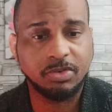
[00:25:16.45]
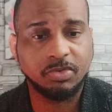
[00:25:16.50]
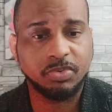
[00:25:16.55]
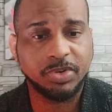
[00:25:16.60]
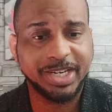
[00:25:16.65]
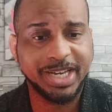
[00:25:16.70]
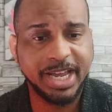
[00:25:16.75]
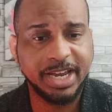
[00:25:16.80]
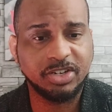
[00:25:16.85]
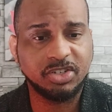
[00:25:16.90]

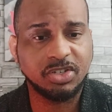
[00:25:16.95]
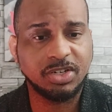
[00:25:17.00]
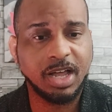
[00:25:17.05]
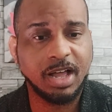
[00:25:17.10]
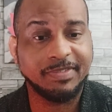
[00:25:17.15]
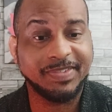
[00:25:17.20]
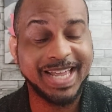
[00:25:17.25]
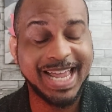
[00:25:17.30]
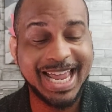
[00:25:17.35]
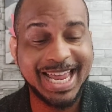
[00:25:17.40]
Creation
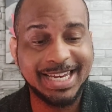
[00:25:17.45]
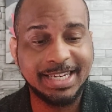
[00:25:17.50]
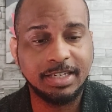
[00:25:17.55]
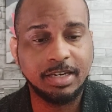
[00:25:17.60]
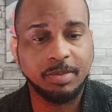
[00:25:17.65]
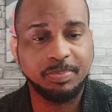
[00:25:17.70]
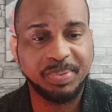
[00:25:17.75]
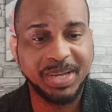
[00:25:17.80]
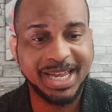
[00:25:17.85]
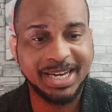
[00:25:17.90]
of
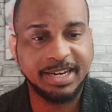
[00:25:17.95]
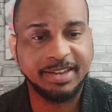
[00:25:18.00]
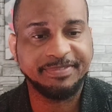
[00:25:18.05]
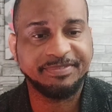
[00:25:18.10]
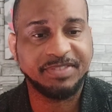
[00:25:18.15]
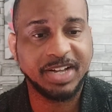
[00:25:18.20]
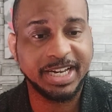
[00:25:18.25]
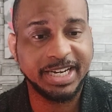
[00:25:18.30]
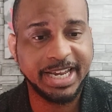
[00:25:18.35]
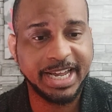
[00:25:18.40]

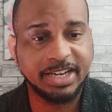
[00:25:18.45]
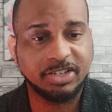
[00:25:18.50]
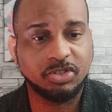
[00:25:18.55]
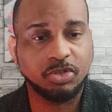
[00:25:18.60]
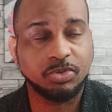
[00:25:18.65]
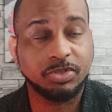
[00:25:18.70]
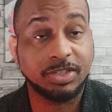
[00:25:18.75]
Independent Financial